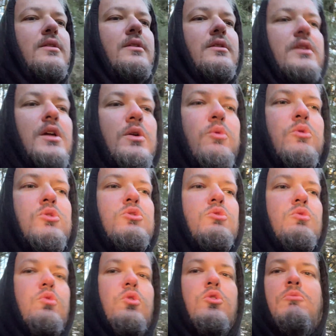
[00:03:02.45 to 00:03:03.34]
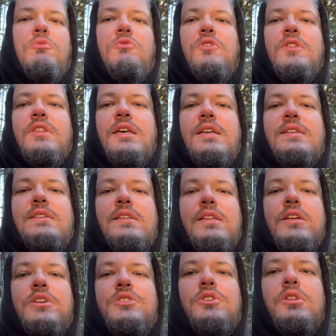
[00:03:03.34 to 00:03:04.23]
there was room for this
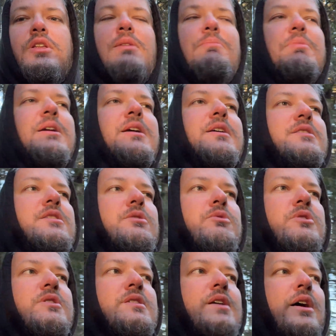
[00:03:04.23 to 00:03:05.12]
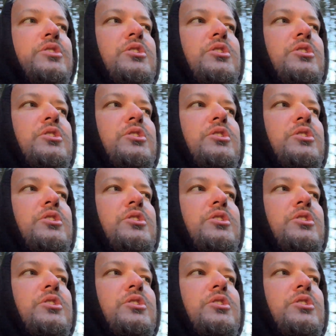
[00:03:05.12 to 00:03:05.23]
initially because there was such